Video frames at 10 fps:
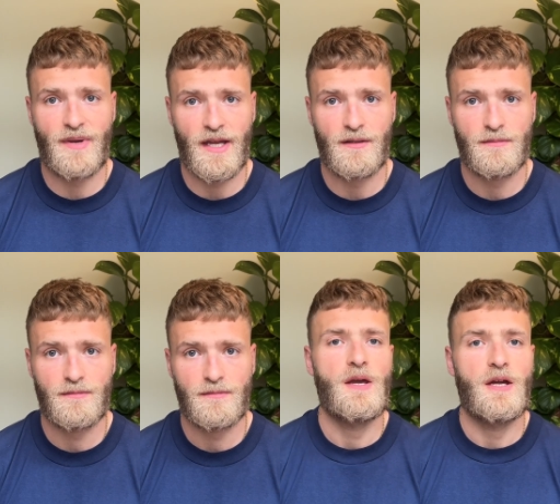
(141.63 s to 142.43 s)
pain.
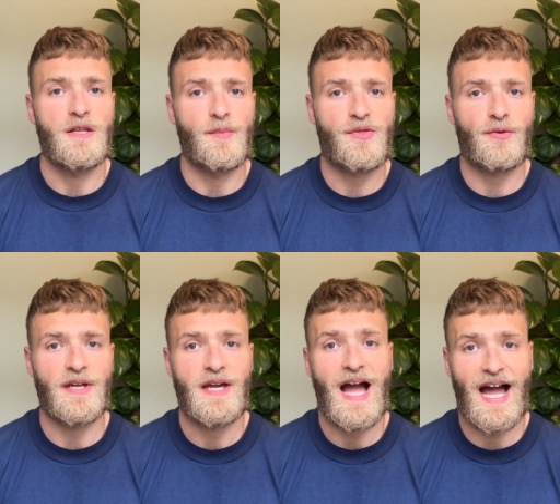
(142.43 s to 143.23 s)
Number 3,
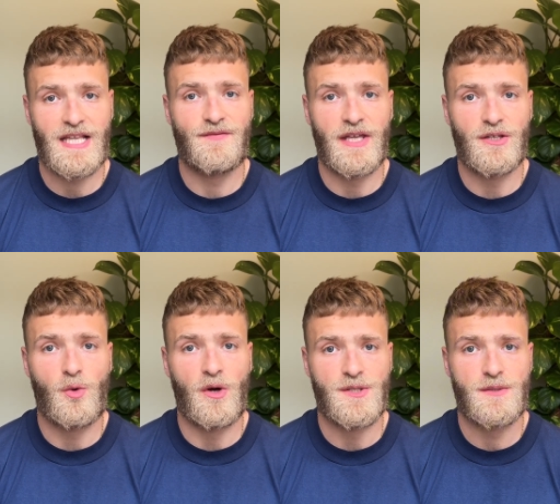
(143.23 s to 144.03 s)
activate the
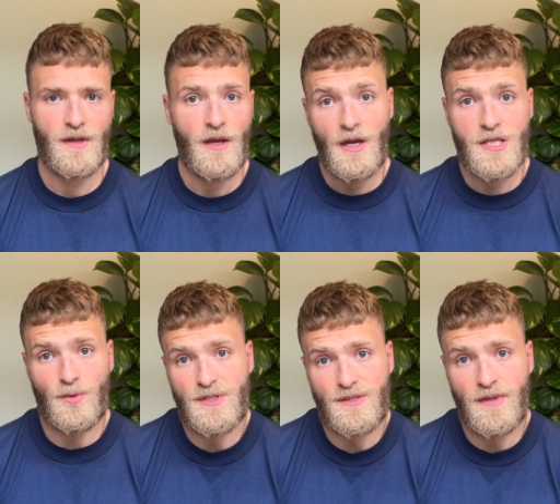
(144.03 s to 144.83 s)
quads. So what
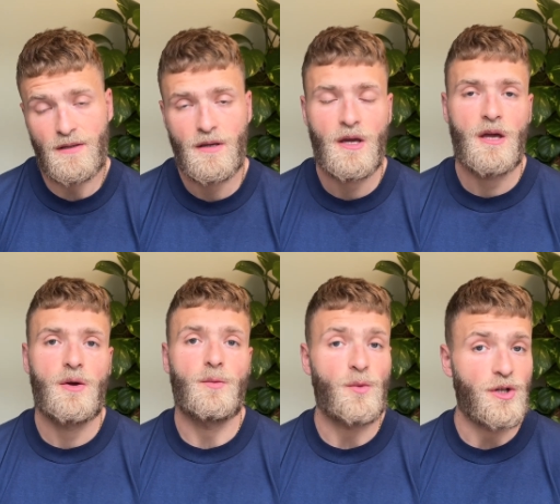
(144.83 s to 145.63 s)
does this mean?
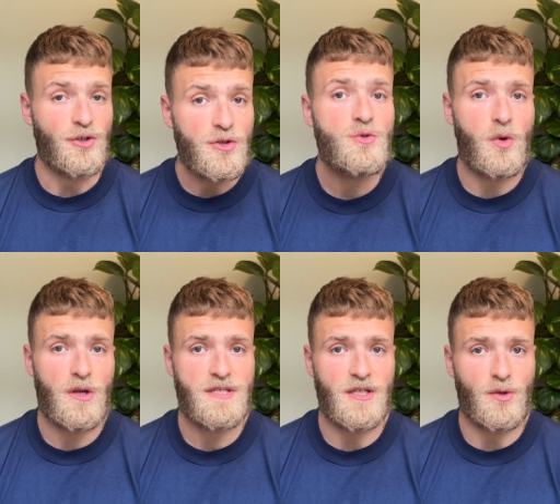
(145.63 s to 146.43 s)
We want a good
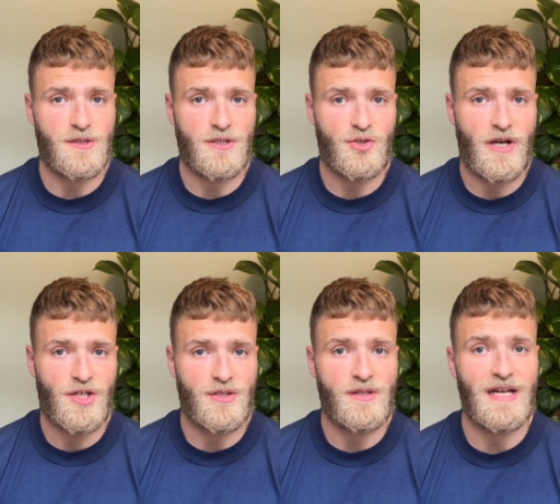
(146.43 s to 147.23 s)
quality quads
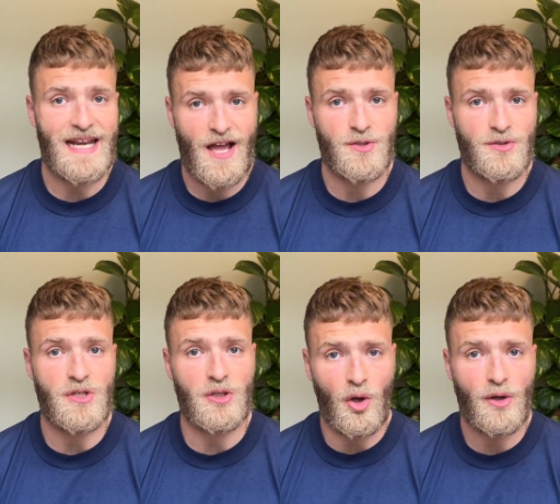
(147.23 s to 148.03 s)
contraction that allows you to
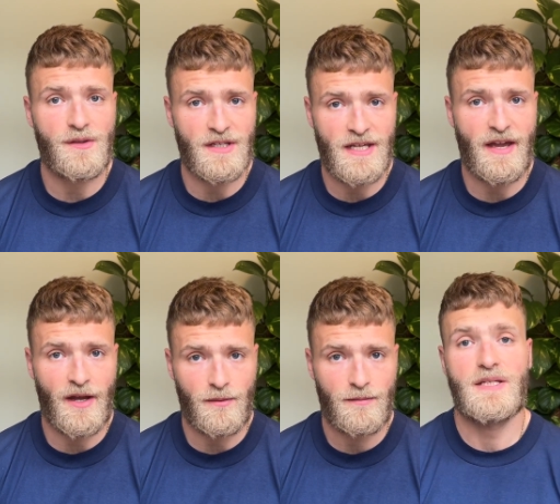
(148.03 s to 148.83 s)
lock the knee out.
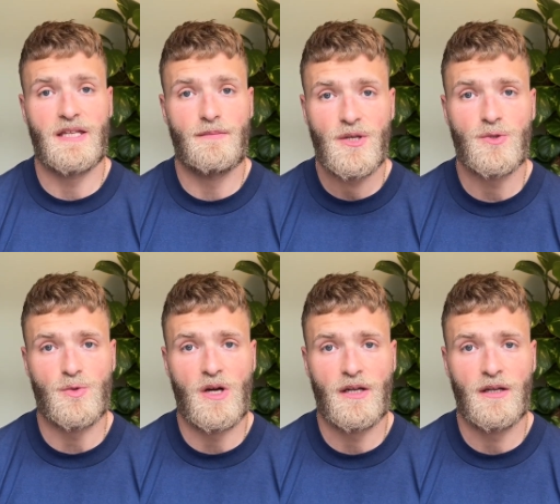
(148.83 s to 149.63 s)
To get the muscles
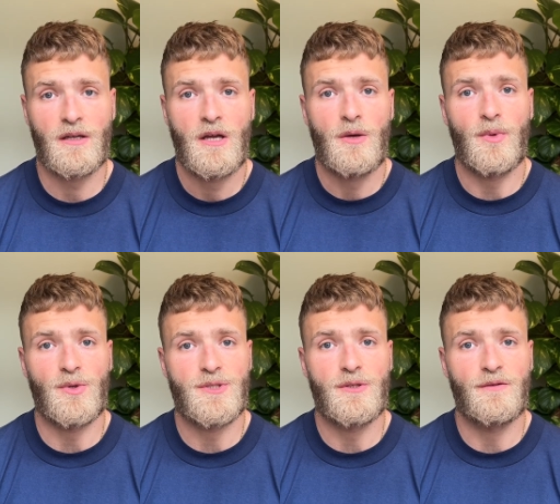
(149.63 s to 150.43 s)
working, we want
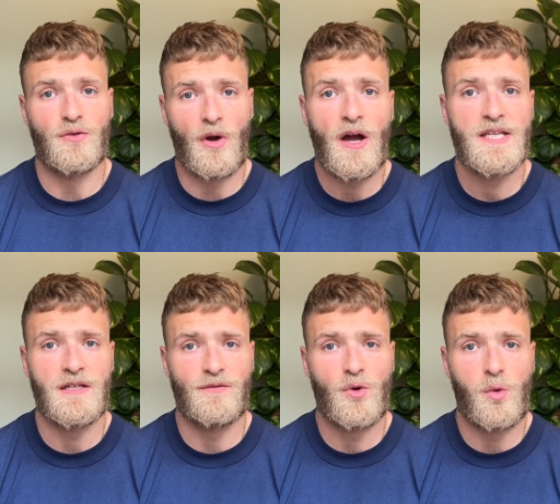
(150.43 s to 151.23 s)
to do a variety
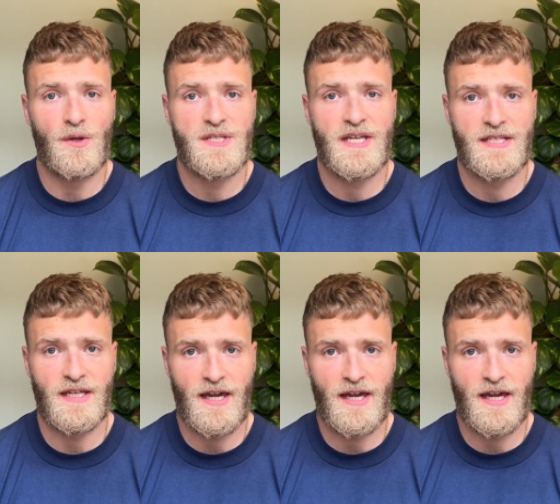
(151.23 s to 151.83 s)
of quad setting